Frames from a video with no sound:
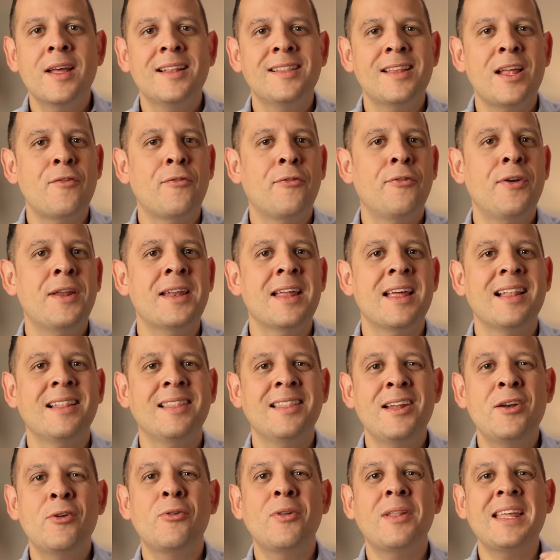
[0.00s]
that fit
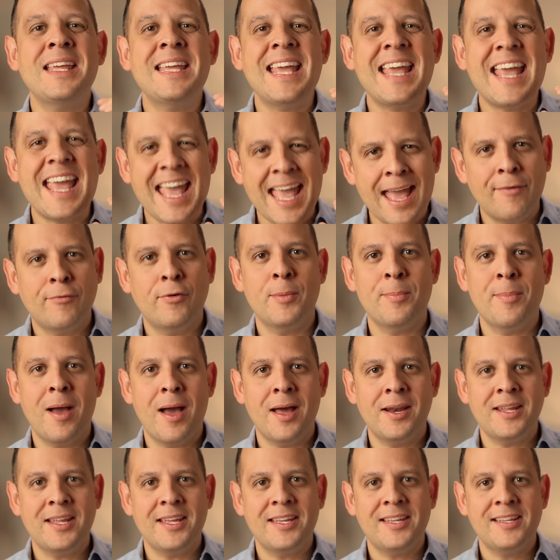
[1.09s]
literally everybody.